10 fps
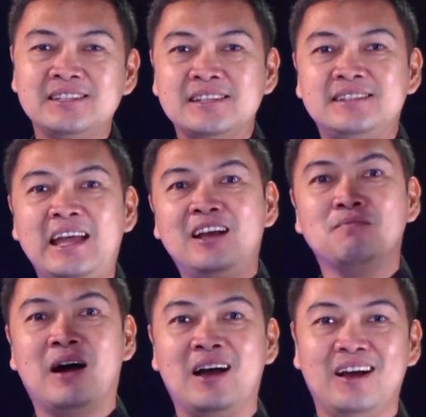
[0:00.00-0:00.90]
And that's a
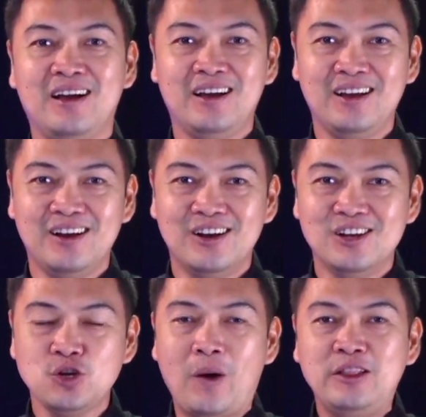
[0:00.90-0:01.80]
stigma.
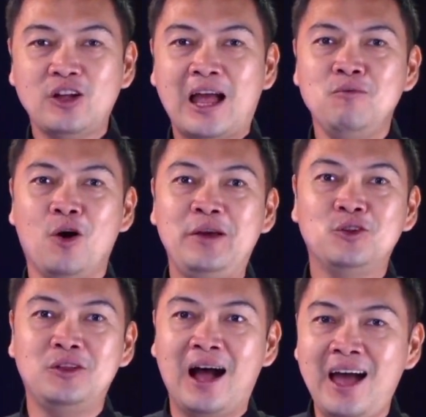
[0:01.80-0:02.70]
So I thought
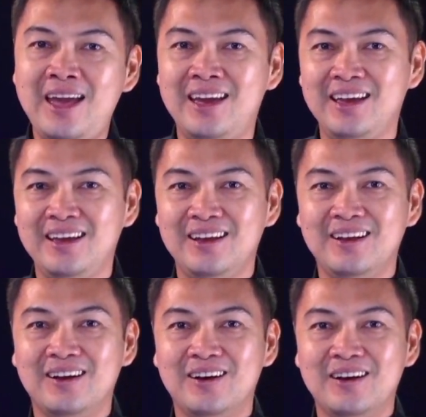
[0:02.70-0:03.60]
I'm going to die.
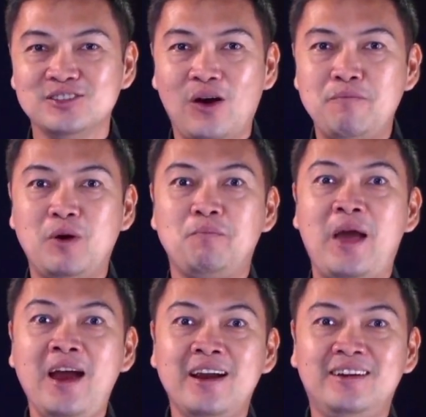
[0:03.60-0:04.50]
So
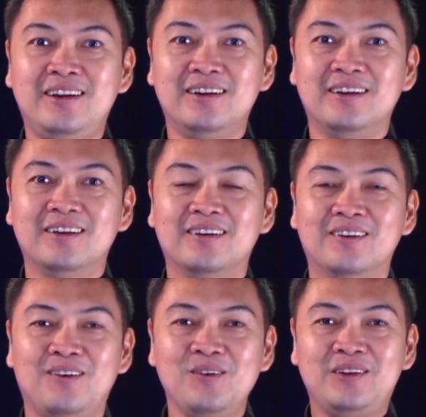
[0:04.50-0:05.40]
I prepared.
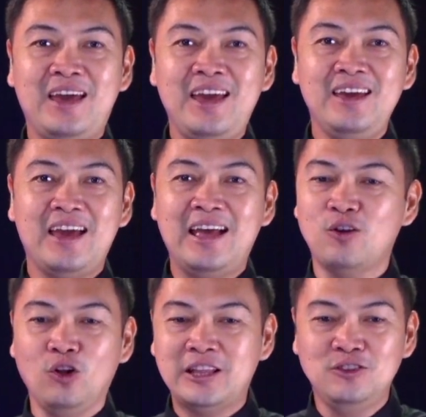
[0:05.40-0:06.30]

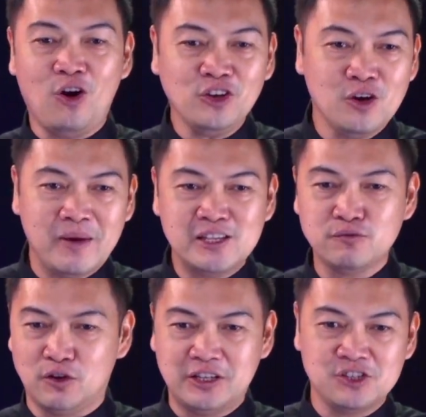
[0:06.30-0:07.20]
Okay, and all the
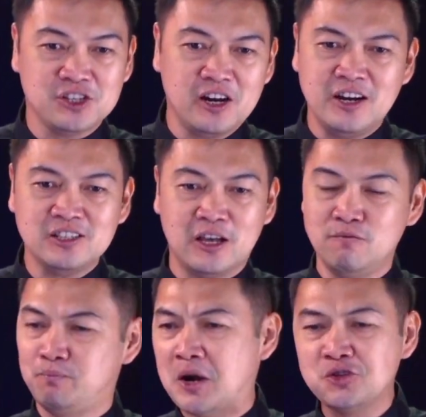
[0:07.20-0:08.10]
documents for the
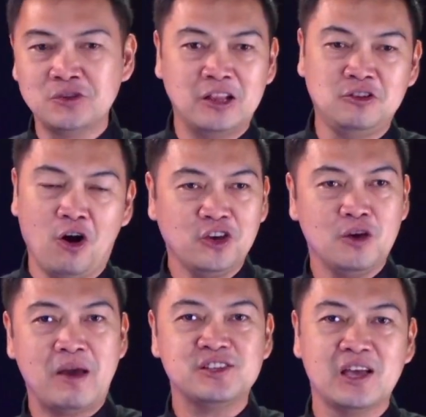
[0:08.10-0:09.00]
church and personal
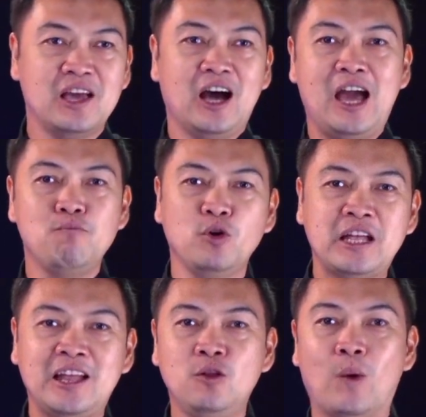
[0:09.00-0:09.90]
documents,
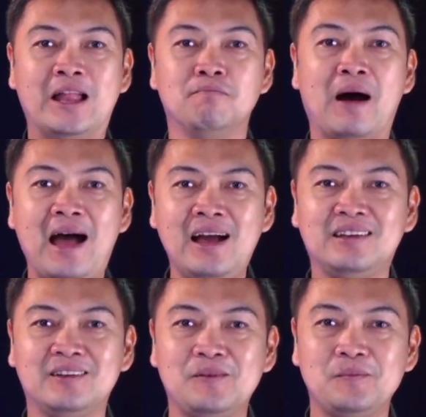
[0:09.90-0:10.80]
I put it in one
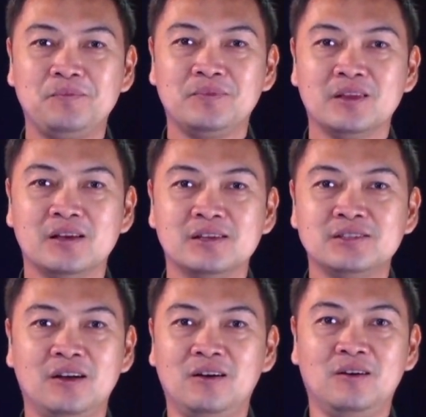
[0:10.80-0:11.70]
bag.
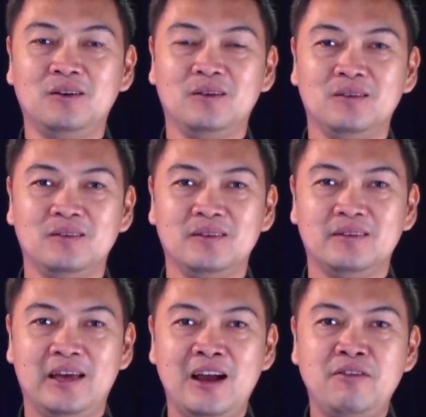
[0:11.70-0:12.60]
So,
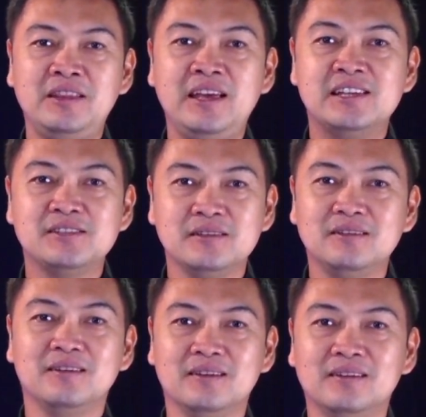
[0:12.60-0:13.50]
everything
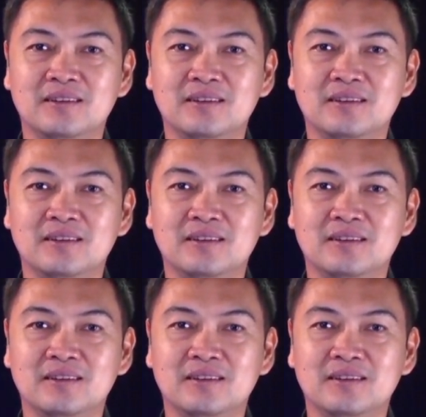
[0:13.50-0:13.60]
is